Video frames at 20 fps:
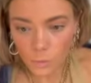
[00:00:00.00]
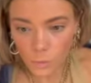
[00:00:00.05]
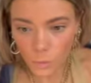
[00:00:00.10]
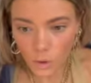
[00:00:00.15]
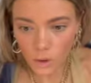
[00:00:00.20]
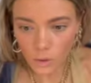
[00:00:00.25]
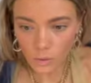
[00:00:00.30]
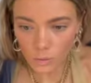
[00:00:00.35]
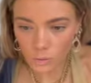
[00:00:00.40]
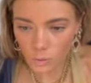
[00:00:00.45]

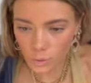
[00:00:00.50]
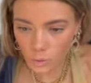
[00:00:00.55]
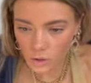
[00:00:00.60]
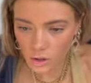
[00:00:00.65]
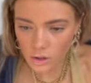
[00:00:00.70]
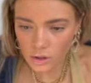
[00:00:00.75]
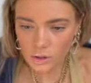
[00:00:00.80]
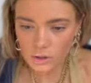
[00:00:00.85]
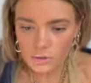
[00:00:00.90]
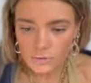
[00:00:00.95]
whoa
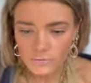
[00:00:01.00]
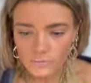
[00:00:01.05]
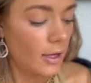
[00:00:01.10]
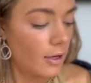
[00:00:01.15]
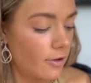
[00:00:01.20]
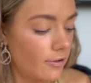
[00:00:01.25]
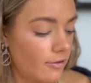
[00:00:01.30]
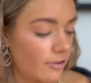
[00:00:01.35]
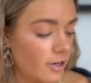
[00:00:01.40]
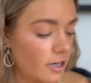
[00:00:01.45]

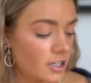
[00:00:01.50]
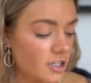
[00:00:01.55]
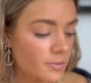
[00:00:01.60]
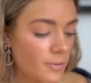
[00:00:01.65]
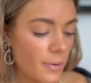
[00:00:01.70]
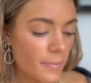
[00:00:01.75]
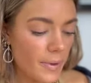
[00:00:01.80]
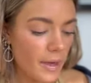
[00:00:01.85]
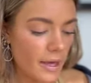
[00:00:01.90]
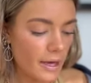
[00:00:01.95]
finish
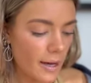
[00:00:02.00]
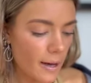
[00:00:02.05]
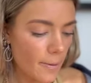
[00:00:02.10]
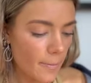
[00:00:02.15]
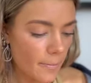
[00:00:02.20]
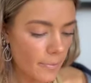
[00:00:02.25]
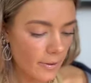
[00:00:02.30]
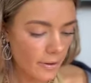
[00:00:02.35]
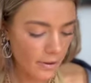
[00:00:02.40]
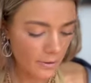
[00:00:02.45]
my
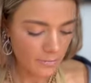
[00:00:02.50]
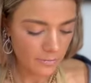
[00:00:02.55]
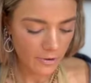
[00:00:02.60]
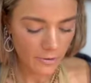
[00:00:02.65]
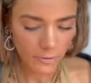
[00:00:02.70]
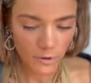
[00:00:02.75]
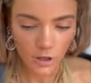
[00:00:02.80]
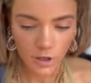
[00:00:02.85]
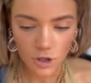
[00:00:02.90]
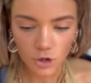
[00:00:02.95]
makeup, but
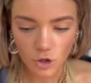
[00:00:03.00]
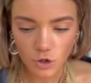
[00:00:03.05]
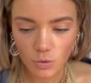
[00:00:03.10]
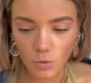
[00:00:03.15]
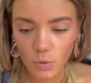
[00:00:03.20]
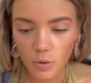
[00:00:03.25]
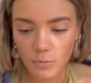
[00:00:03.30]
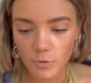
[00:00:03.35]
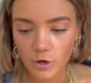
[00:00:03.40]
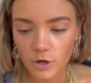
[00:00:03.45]
we're gonna do
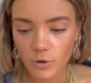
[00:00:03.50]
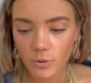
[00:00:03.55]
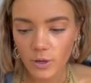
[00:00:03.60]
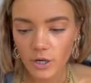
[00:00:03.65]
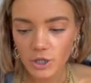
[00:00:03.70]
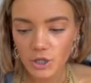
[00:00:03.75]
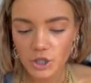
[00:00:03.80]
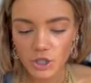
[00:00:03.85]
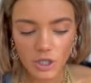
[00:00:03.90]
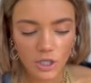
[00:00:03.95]
one more
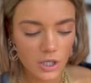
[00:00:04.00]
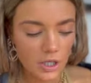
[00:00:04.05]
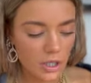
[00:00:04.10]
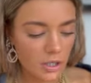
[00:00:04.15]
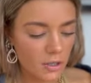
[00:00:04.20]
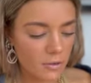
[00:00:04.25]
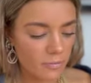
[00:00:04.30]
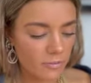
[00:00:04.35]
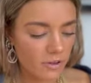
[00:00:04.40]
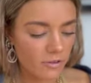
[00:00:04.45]

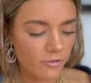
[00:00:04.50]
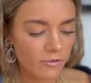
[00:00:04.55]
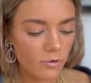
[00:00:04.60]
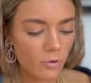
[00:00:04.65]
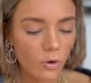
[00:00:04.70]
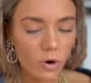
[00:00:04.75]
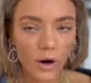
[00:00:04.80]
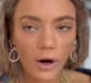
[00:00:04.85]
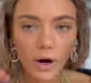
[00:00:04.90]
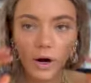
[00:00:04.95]
question
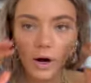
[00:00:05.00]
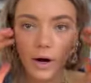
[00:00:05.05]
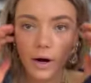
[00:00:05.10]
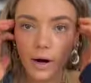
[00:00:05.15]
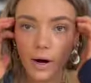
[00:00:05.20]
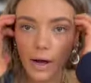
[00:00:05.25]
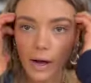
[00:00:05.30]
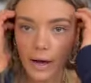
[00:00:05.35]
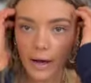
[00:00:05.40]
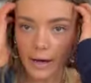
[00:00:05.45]

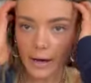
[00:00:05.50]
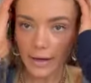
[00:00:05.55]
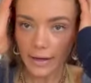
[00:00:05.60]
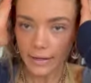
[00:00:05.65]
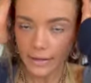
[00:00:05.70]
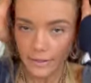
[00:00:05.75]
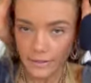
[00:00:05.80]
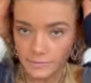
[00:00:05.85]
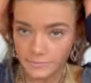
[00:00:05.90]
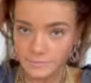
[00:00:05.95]
before
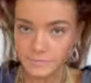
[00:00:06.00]
I